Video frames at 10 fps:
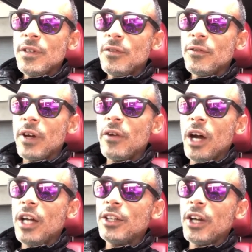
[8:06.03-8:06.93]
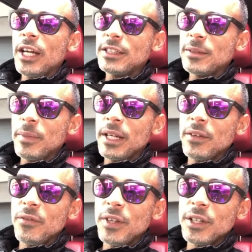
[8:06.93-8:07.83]
very underestimated
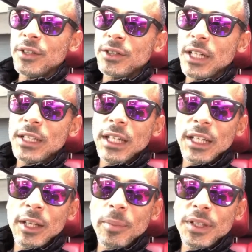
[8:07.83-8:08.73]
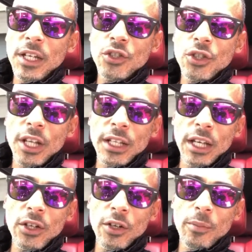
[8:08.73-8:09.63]
vehicles, I think, in the potential that they
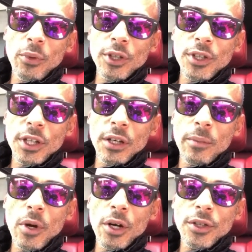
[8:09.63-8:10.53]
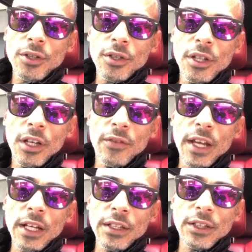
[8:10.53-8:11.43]
could have brought to their marks if they
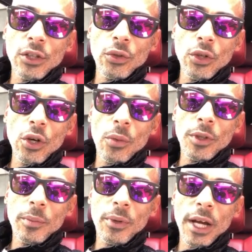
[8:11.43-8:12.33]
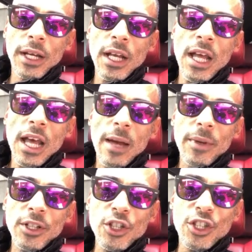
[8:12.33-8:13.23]
continued going with the brand. I
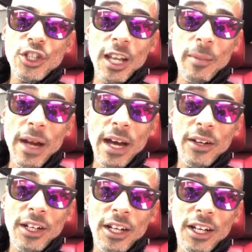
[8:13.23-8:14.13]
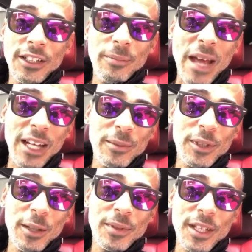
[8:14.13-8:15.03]
mean, just think about Magnum
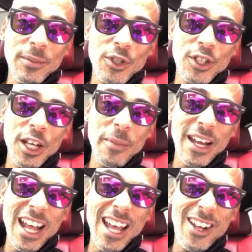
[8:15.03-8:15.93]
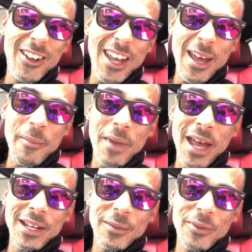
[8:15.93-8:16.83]
Dubstep. Just think about a Hellcat
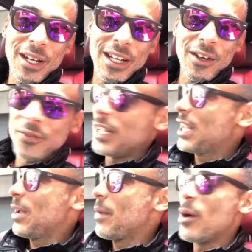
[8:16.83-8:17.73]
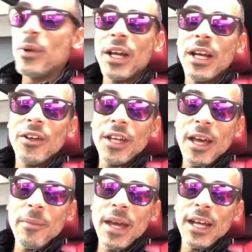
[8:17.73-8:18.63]
Magnum right now. If they came out with a
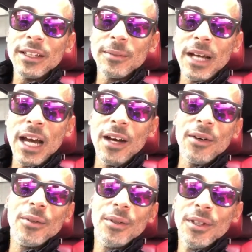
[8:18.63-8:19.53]
Hellcat Magnum, how